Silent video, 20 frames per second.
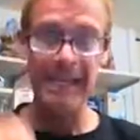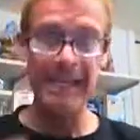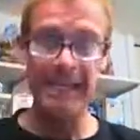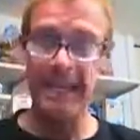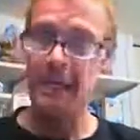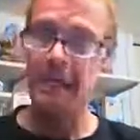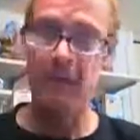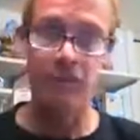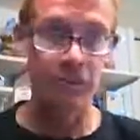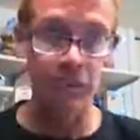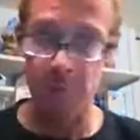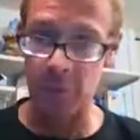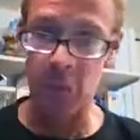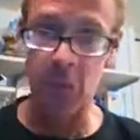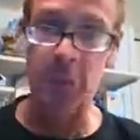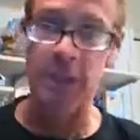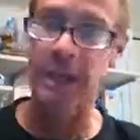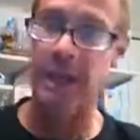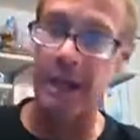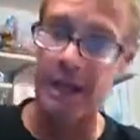idiot from
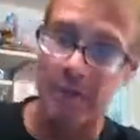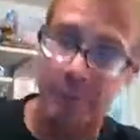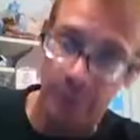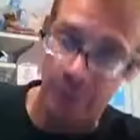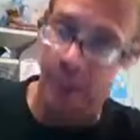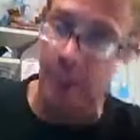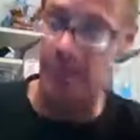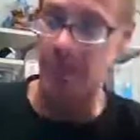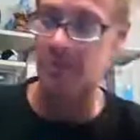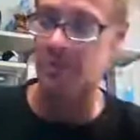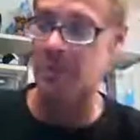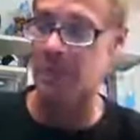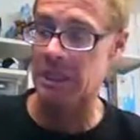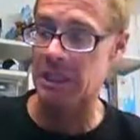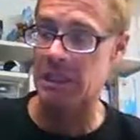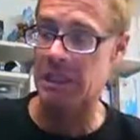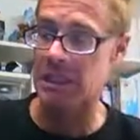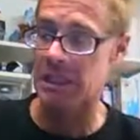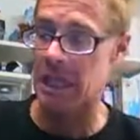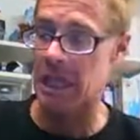your camp writes
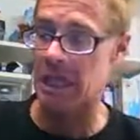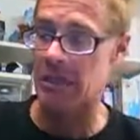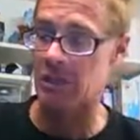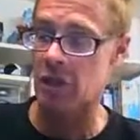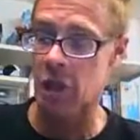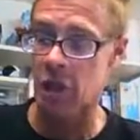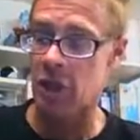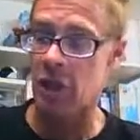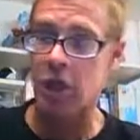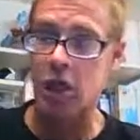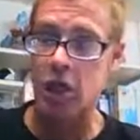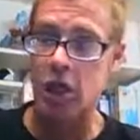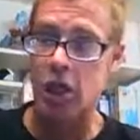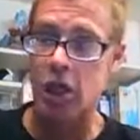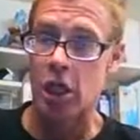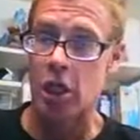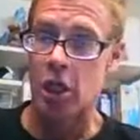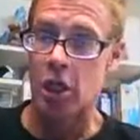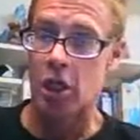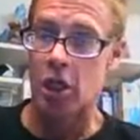me and says,
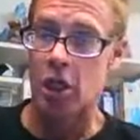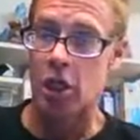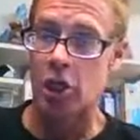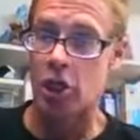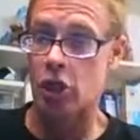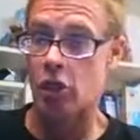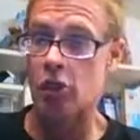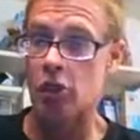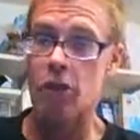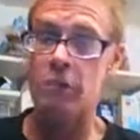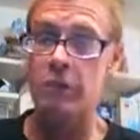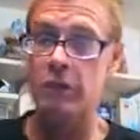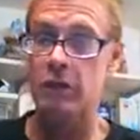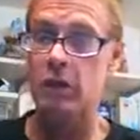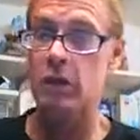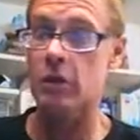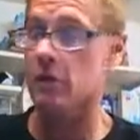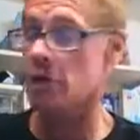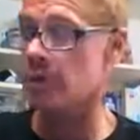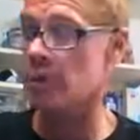This woman
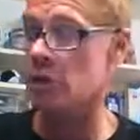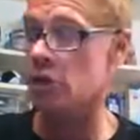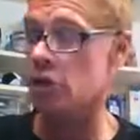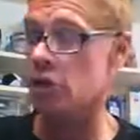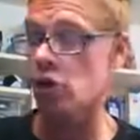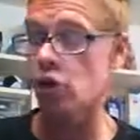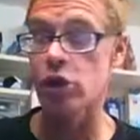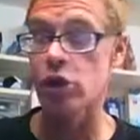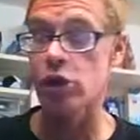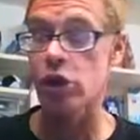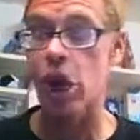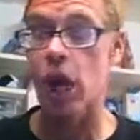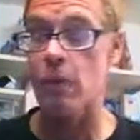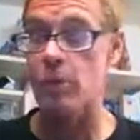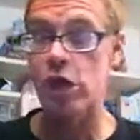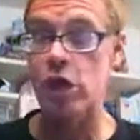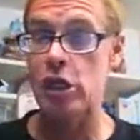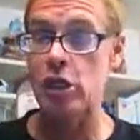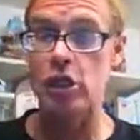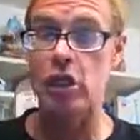could commit
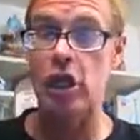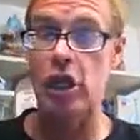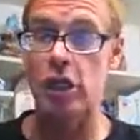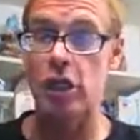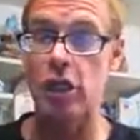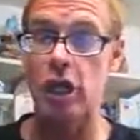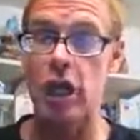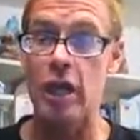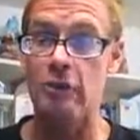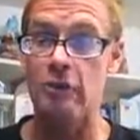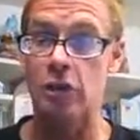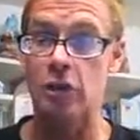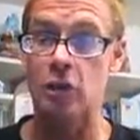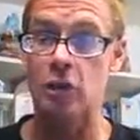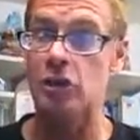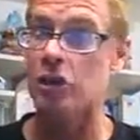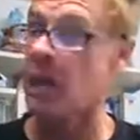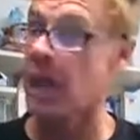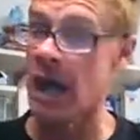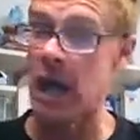suicide because any type
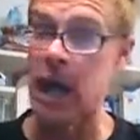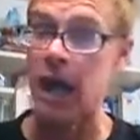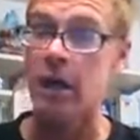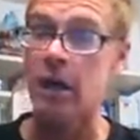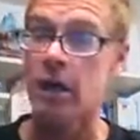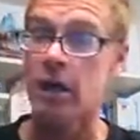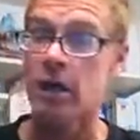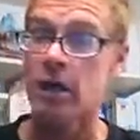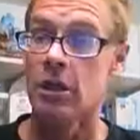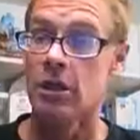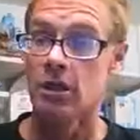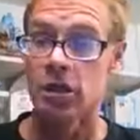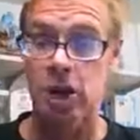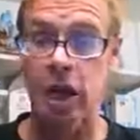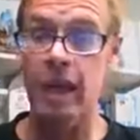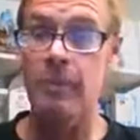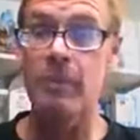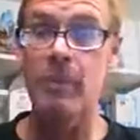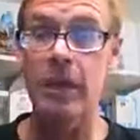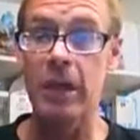search. Yeah,
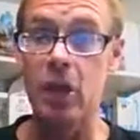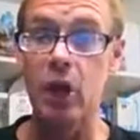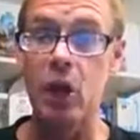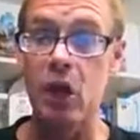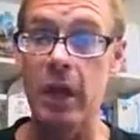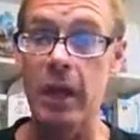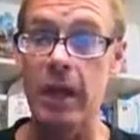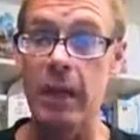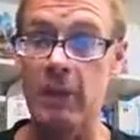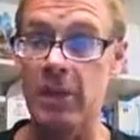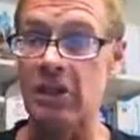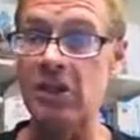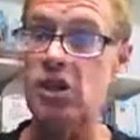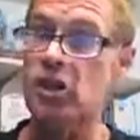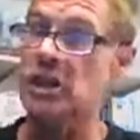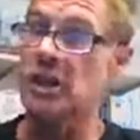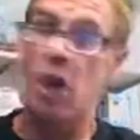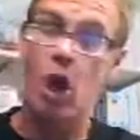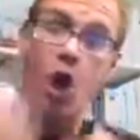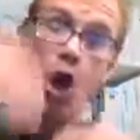type in her name and
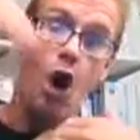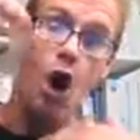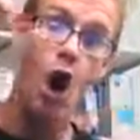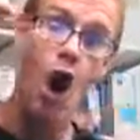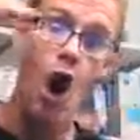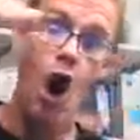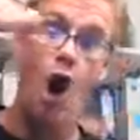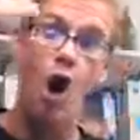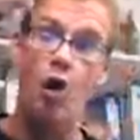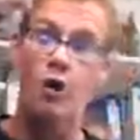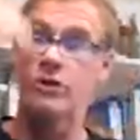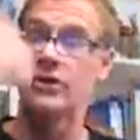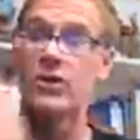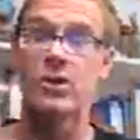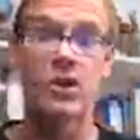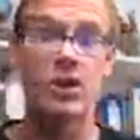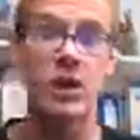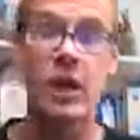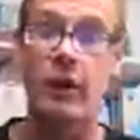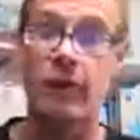see all
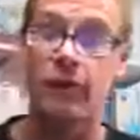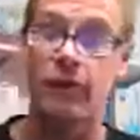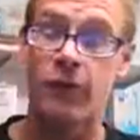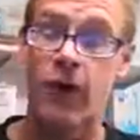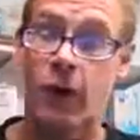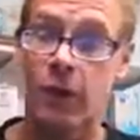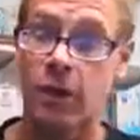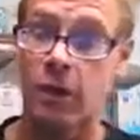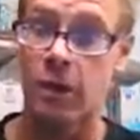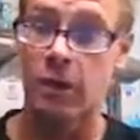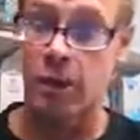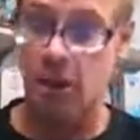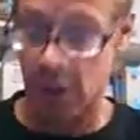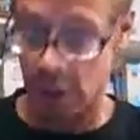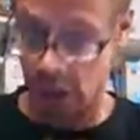the stuff on her.